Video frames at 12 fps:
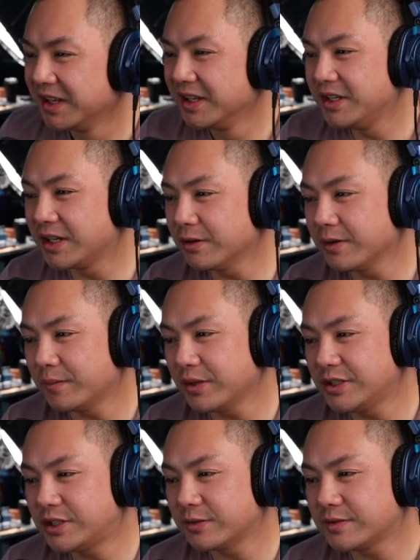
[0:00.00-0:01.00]
you go to
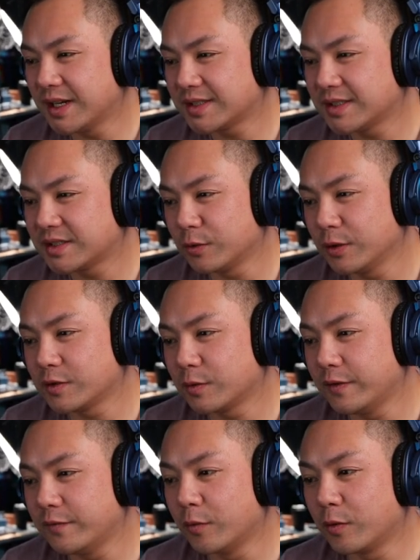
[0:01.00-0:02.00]
Blade Show Texas twenty
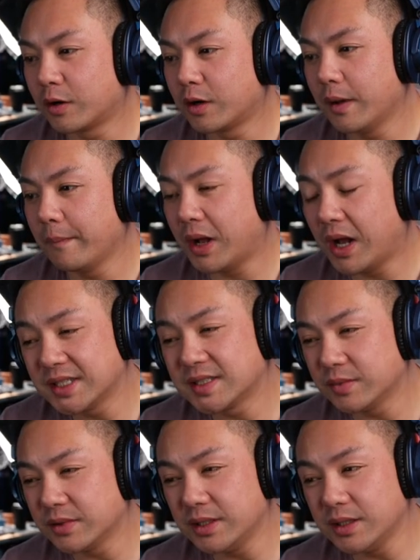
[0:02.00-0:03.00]
twenty-four,
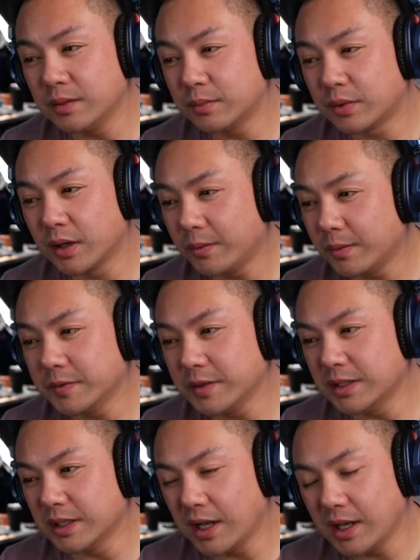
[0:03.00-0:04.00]
possibly, probably
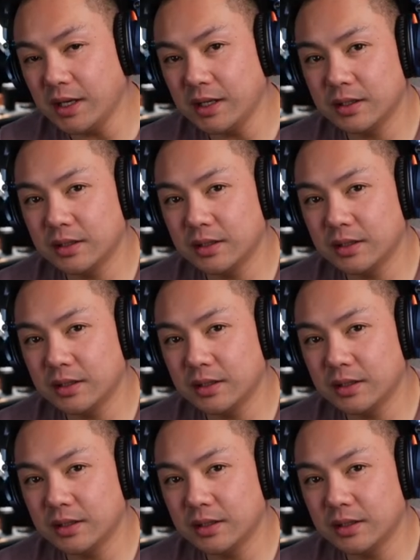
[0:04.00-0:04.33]
not.